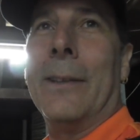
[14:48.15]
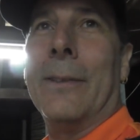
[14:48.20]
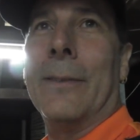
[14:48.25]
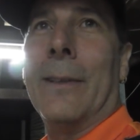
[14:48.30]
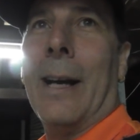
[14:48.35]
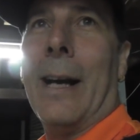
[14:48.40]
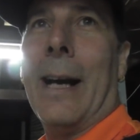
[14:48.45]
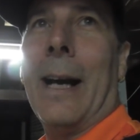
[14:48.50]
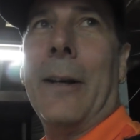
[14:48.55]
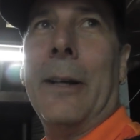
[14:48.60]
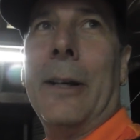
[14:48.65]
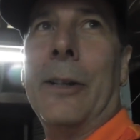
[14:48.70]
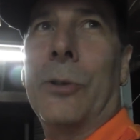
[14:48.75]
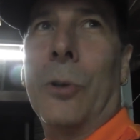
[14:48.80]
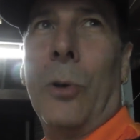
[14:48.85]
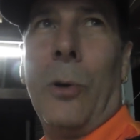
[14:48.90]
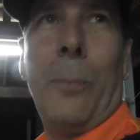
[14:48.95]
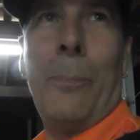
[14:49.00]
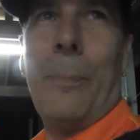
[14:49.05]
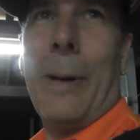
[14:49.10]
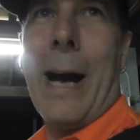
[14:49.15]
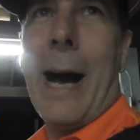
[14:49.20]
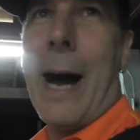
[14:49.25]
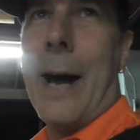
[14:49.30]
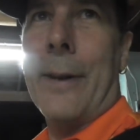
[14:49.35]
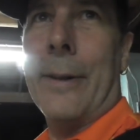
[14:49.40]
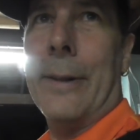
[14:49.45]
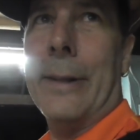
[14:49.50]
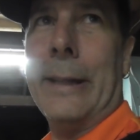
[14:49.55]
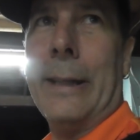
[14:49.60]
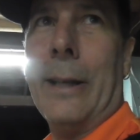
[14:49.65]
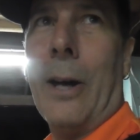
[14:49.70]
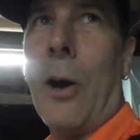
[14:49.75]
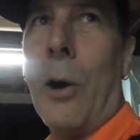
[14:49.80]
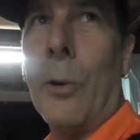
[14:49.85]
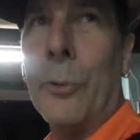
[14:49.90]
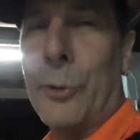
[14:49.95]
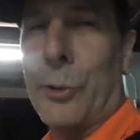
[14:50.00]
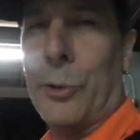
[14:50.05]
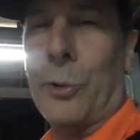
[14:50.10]
Right, it's all part of the
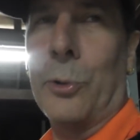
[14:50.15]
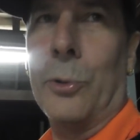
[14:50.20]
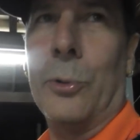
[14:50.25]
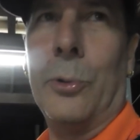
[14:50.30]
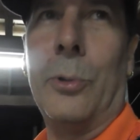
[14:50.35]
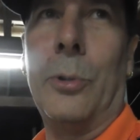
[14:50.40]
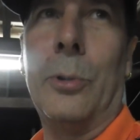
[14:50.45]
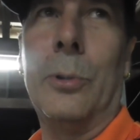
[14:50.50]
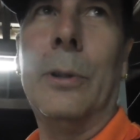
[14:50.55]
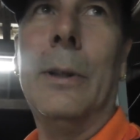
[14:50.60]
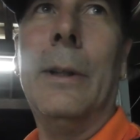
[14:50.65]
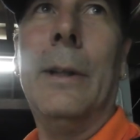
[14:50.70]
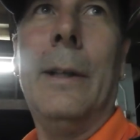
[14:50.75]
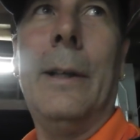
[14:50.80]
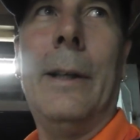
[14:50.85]
old school,